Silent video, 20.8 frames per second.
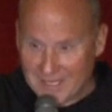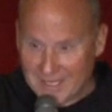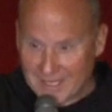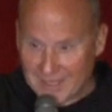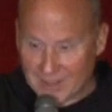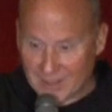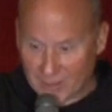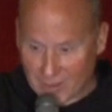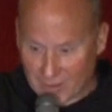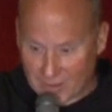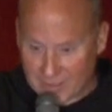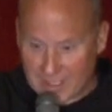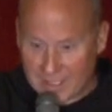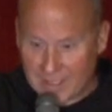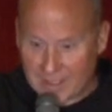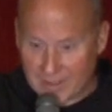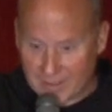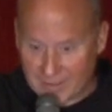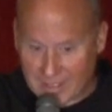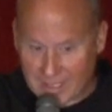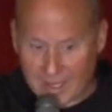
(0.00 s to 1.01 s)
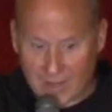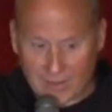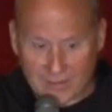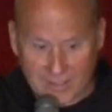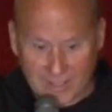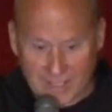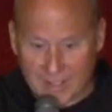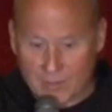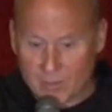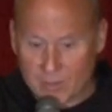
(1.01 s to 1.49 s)
And they're looking and they're
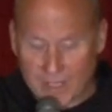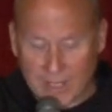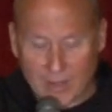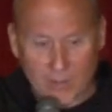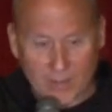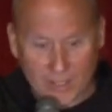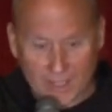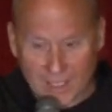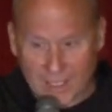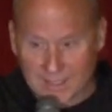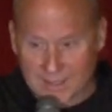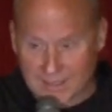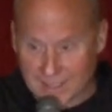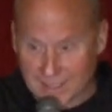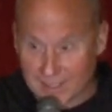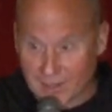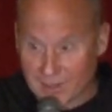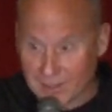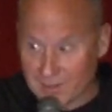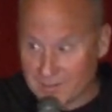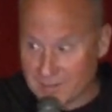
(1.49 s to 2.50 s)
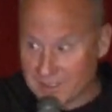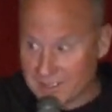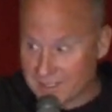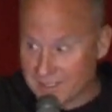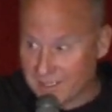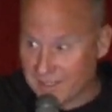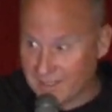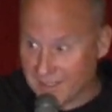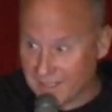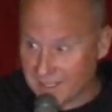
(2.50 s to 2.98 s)
counting, and when they realize that they're going to be
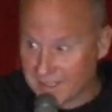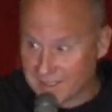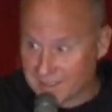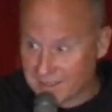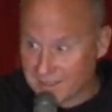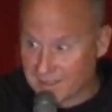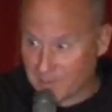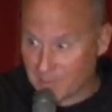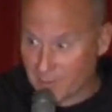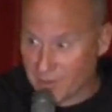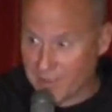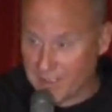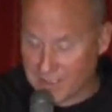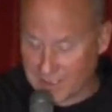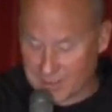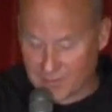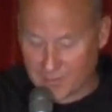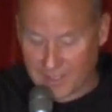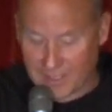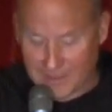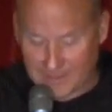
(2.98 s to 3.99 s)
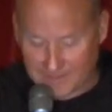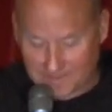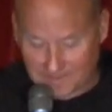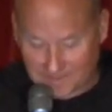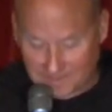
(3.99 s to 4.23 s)
sitting next to the priest, right?